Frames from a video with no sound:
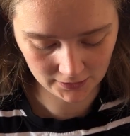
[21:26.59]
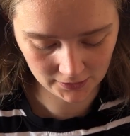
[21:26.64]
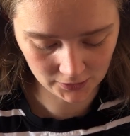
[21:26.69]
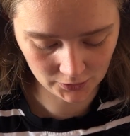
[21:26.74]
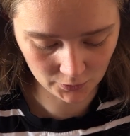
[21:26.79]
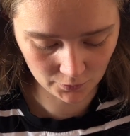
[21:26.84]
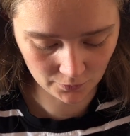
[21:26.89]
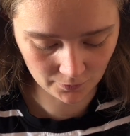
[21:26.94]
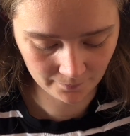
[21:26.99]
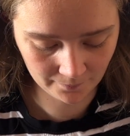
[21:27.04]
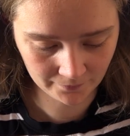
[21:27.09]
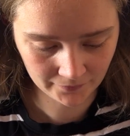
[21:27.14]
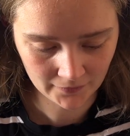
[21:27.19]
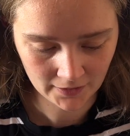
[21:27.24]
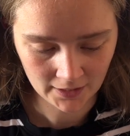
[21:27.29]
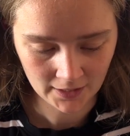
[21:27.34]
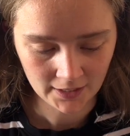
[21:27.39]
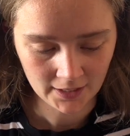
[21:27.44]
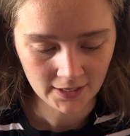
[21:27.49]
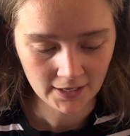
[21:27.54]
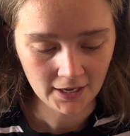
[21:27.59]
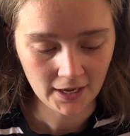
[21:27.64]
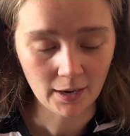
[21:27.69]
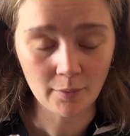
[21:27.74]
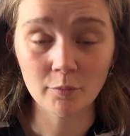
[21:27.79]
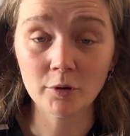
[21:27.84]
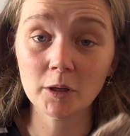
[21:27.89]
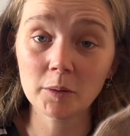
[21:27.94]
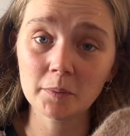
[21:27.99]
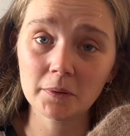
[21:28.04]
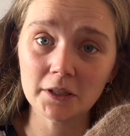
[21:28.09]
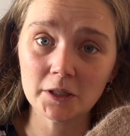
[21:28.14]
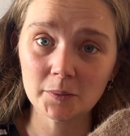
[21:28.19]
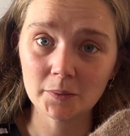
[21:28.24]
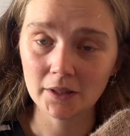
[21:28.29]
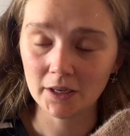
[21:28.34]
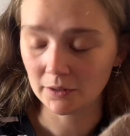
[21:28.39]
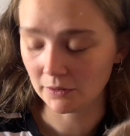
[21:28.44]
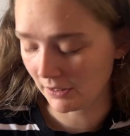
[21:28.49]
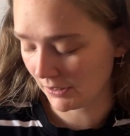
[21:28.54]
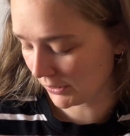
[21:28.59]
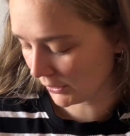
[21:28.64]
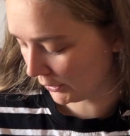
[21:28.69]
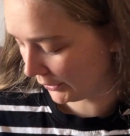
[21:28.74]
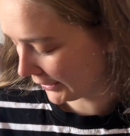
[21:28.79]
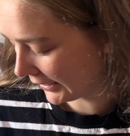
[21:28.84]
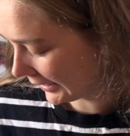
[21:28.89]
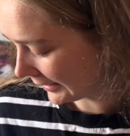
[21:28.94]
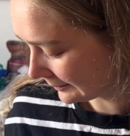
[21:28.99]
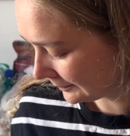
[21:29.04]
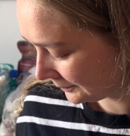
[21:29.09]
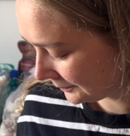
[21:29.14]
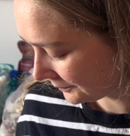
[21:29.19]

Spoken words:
So I'm really pleased with how these are looking.